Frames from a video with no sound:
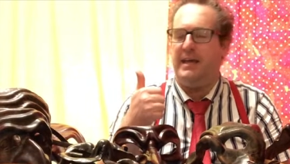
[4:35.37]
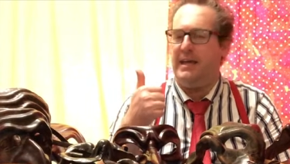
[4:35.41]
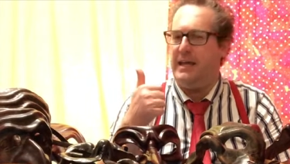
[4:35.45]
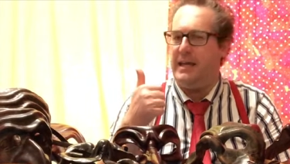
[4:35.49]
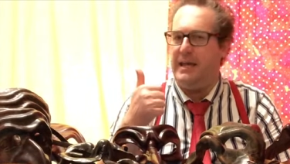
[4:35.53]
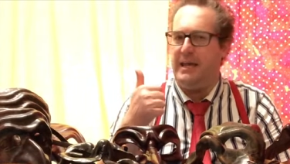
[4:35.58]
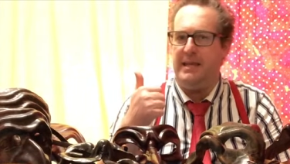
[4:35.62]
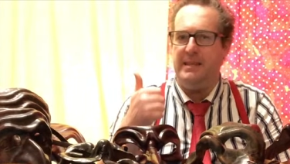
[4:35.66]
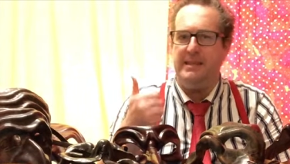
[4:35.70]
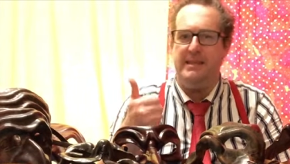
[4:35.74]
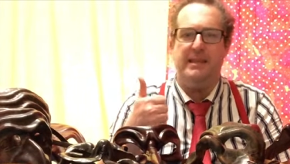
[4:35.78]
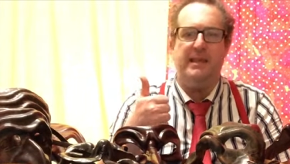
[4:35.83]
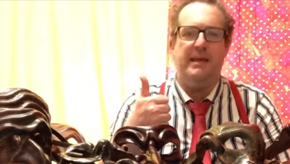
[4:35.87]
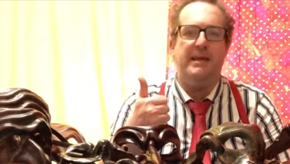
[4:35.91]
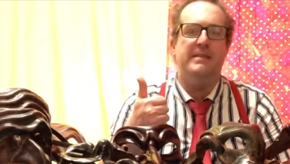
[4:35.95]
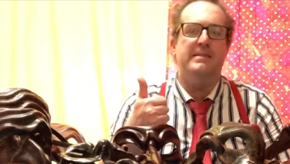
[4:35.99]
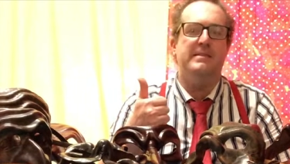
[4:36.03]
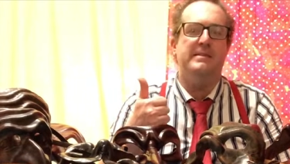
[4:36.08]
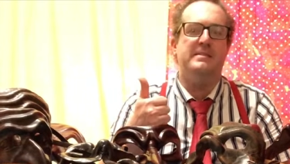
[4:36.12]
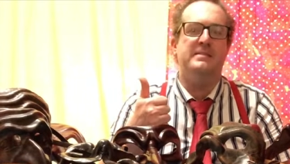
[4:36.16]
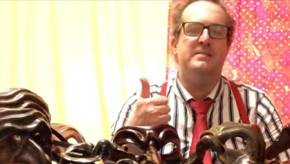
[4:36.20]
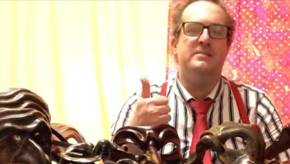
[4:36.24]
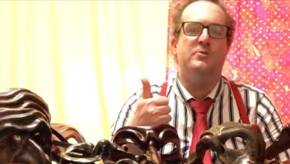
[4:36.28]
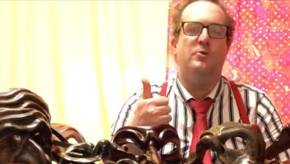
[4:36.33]
in
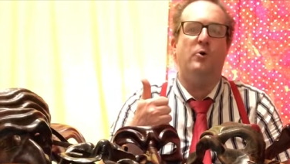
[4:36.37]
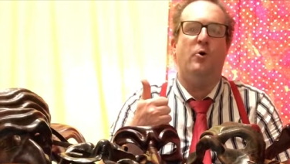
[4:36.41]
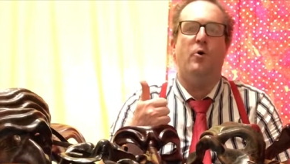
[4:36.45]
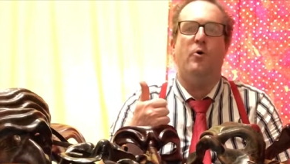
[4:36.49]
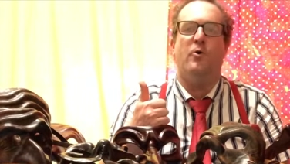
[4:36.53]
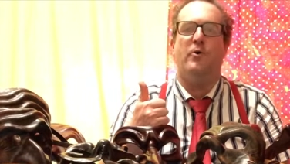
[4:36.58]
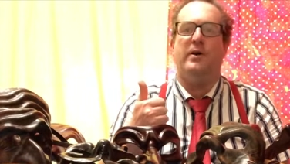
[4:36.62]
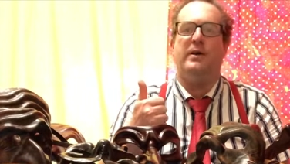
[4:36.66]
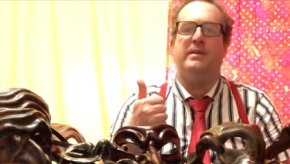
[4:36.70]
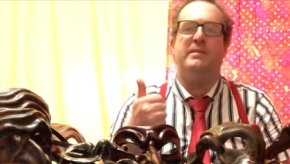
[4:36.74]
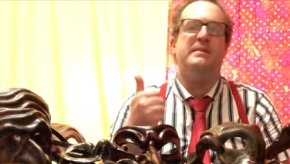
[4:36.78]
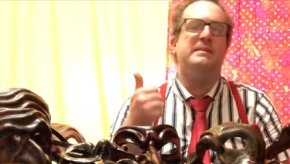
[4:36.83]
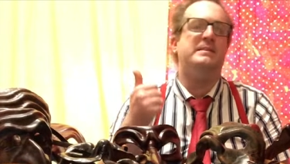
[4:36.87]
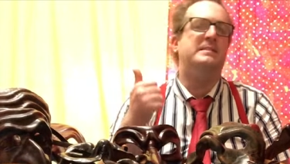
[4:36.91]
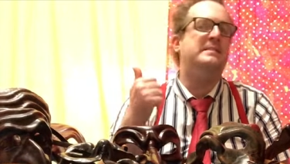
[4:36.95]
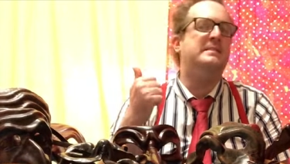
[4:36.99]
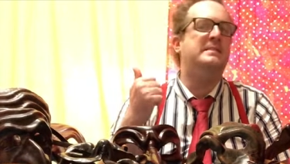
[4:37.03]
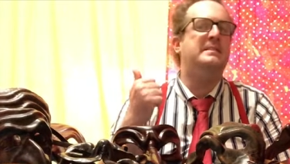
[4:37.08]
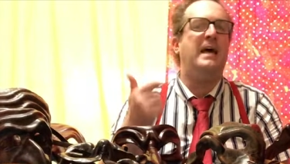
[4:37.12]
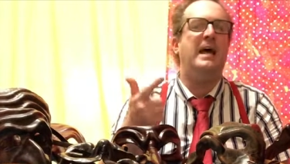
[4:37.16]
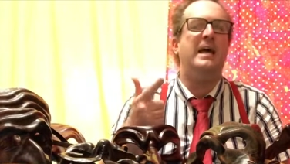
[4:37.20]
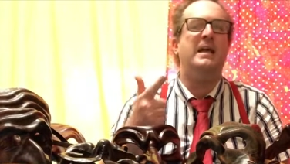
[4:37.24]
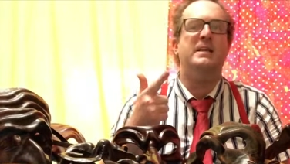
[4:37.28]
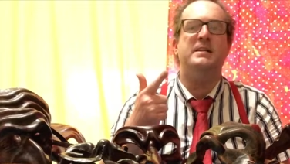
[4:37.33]
the story, the
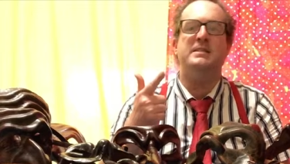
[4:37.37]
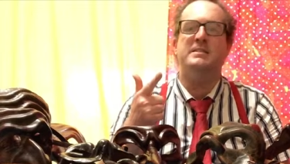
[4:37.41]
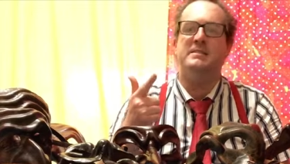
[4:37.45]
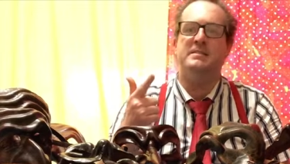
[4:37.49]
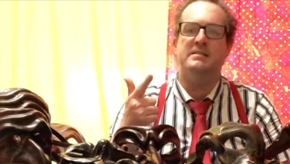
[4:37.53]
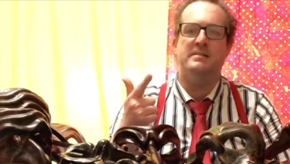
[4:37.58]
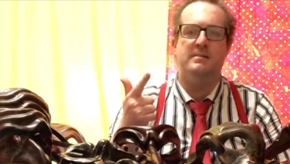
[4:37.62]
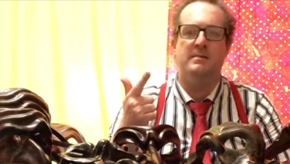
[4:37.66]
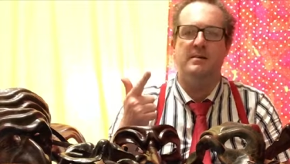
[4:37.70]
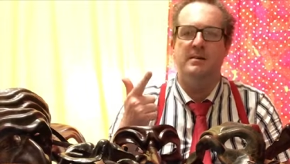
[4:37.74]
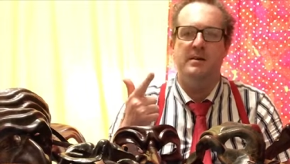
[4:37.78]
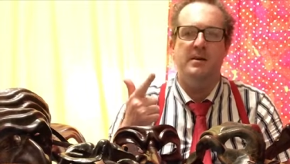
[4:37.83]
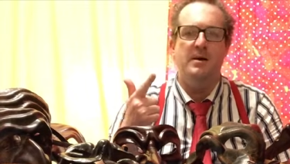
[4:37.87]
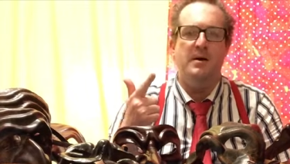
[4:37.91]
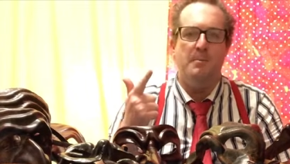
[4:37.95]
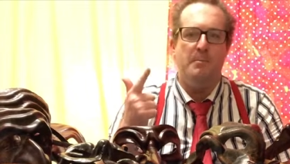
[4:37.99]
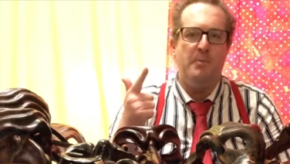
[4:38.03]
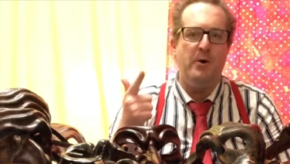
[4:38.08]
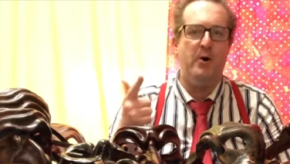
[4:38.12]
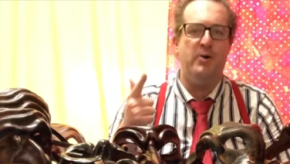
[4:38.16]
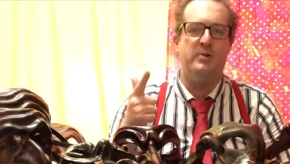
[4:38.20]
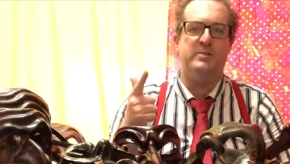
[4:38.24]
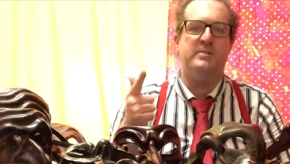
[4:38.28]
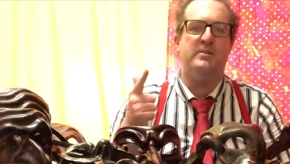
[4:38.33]
sanest
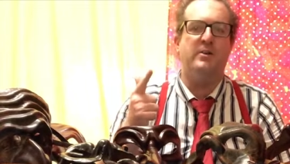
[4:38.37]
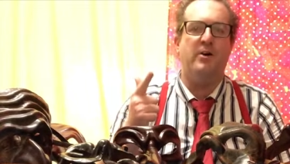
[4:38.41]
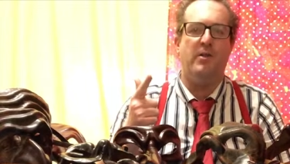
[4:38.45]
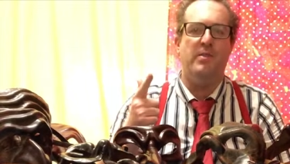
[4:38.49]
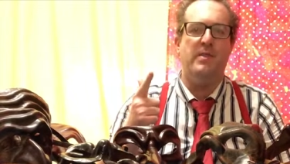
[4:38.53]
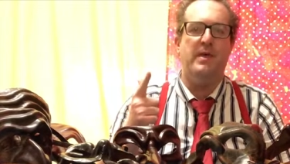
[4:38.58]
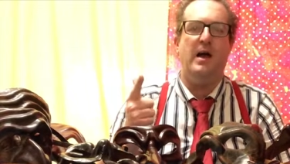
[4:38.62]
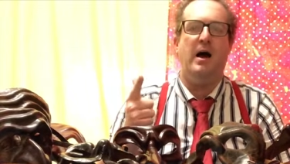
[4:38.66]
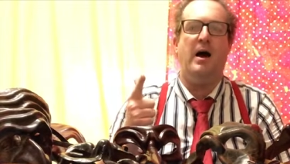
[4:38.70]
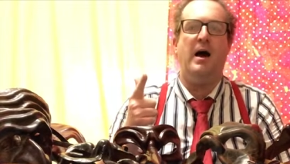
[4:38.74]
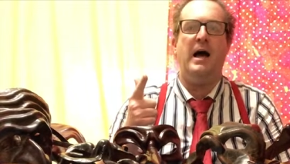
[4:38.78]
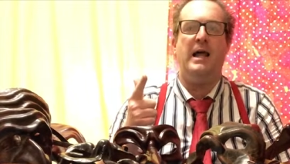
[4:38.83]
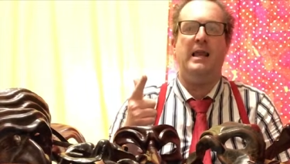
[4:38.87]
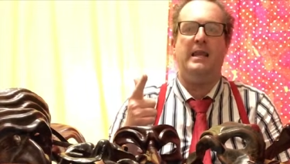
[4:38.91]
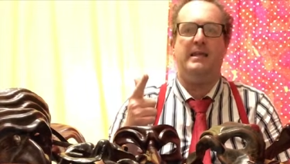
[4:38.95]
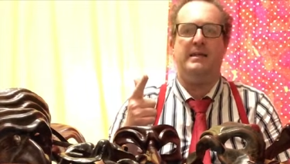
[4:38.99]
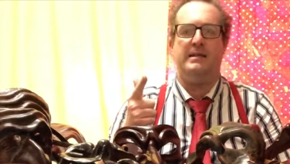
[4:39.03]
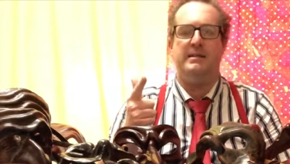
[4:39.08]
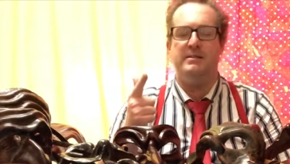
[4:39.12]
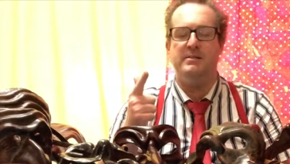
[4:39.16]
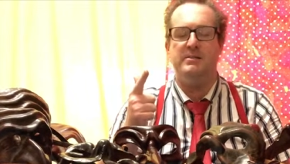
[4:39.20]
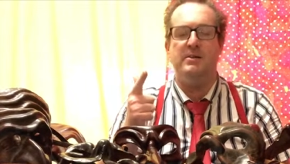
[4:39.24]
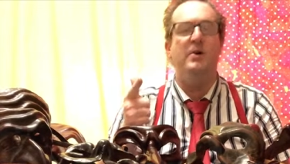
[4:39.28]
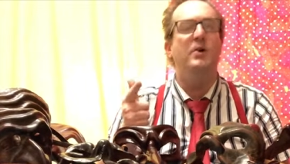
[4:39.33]
person on the
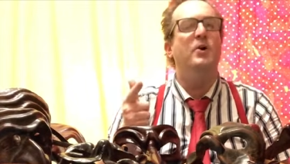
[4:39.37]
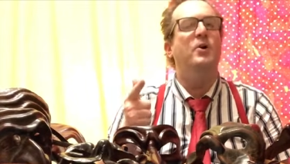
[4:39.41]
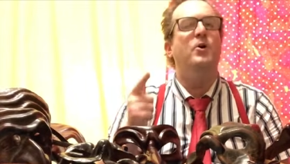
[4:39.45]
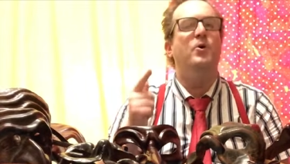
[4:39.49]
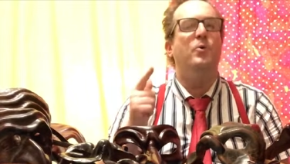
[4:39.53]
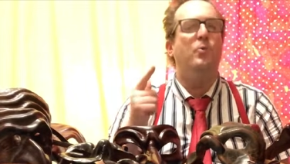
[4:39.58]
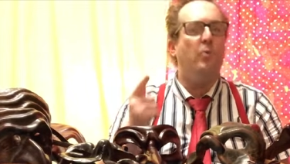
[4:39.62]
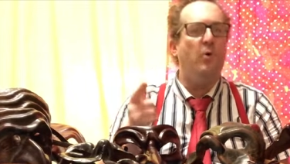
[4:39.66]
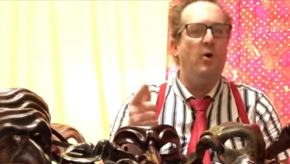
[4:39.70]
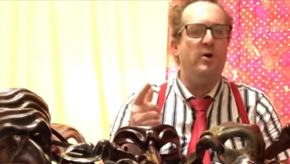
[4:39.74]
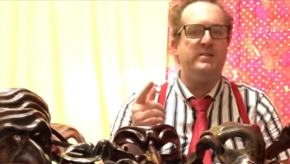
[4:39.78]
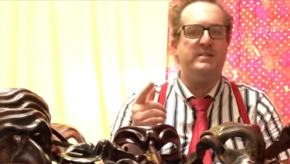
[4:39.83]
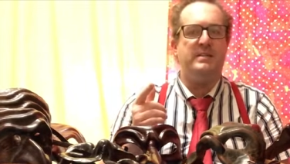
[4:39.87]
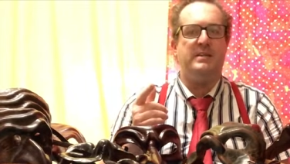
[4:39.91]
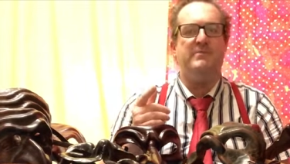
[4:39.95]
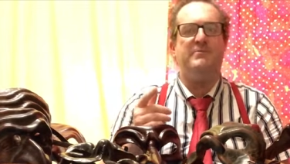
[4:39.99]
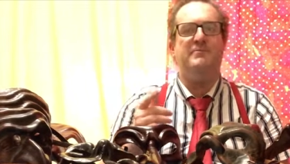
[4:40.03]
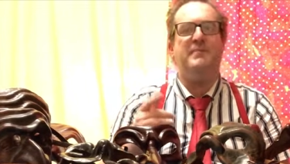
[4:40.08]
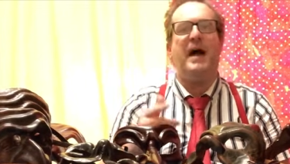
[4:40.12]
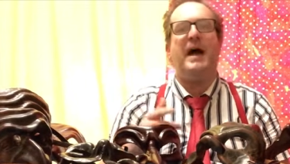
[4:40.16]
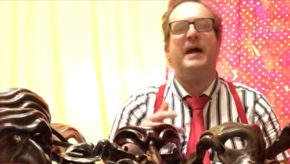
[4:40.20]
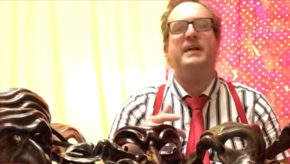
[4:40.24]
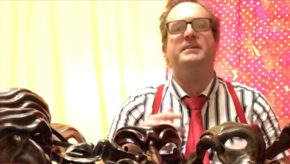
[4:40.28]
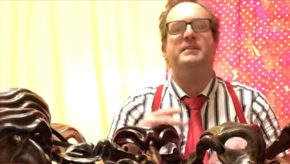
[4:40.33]
island, was in
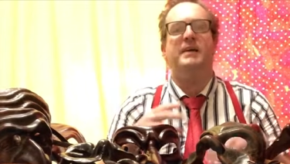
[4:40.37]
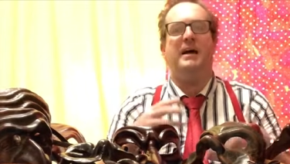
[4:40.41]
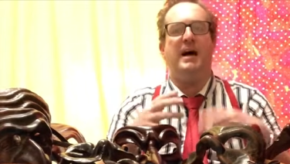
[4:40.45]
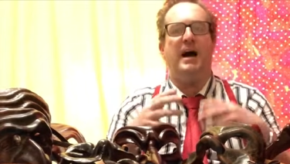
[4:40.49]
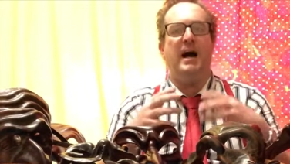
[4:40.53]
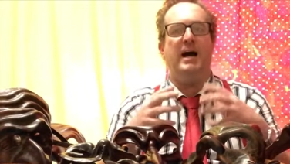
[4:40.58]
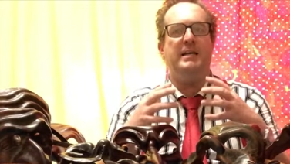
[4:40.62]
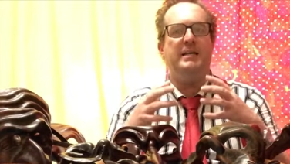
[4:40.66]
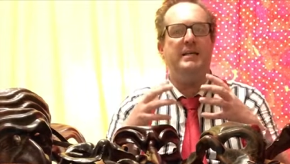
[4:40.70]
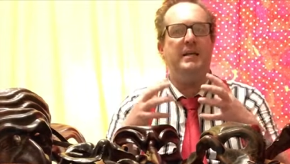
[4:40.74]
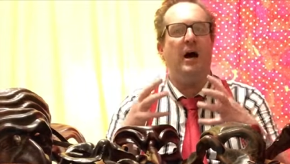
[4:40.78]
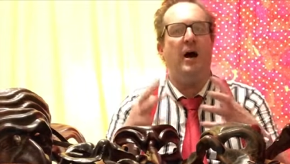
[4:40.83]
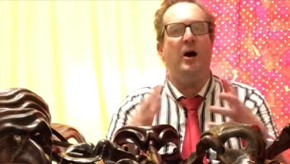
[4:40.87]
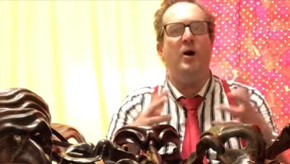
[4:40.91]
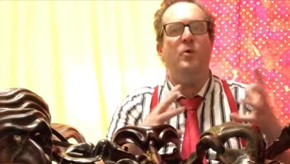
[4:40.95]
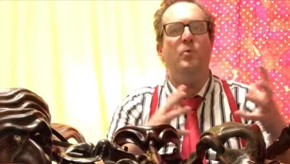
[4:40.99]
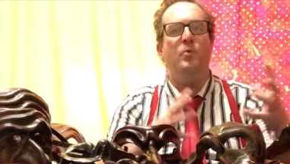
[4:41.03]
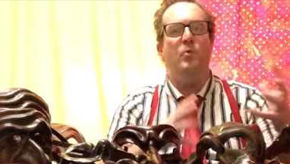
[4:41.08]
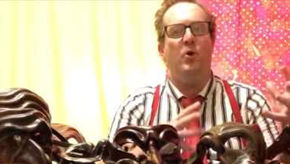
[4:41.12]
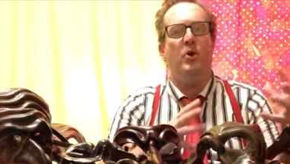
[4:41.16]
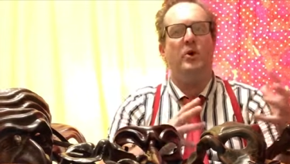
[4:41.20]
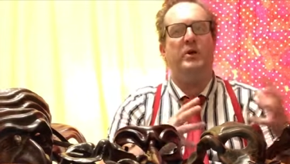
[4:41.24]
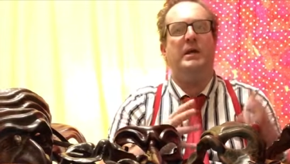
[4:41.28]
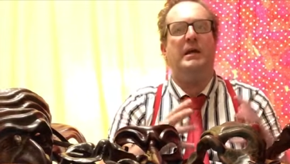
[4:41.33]
fact a young
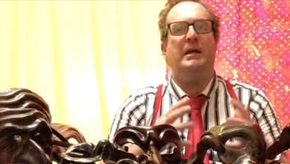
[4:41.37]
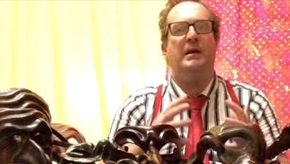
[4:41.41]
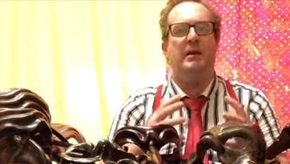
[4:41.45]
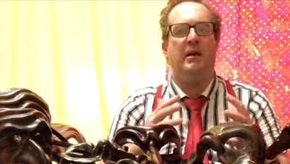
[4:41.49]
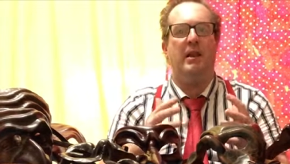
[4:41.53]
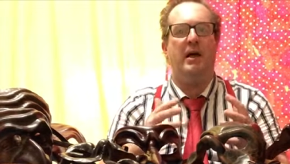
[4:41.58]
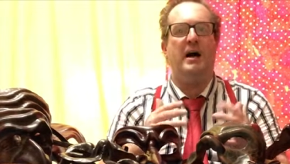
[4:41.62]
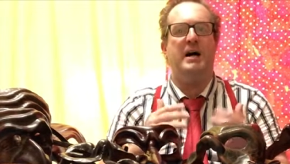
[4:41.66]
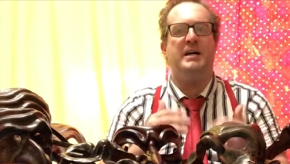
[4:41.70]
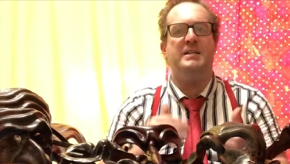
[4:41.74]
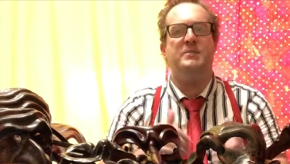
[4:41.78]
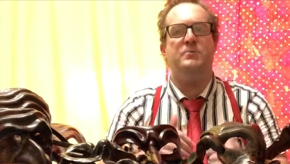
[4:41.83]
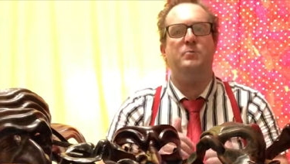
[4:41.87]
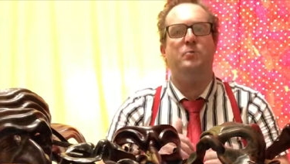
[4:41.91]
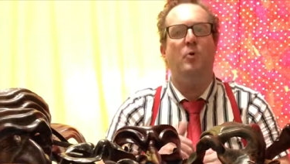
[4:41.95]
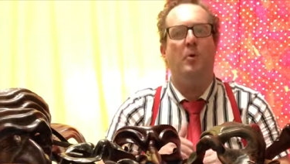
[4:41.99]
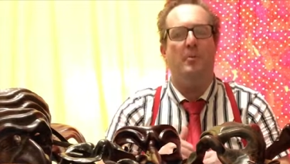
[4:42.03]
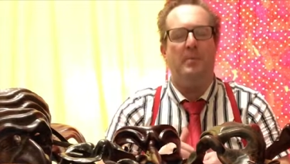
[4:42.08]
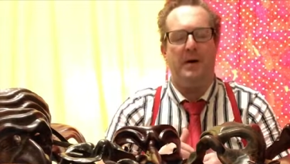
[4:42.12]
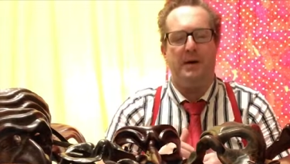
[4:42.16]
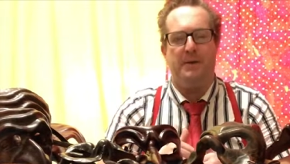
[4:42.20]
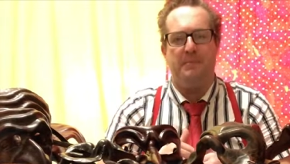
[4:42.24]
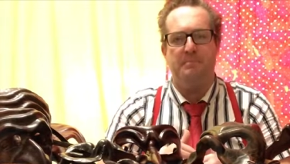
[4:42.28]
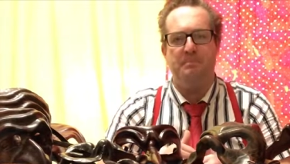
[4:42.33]
working class
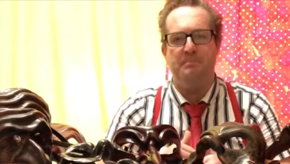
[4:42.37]
woman.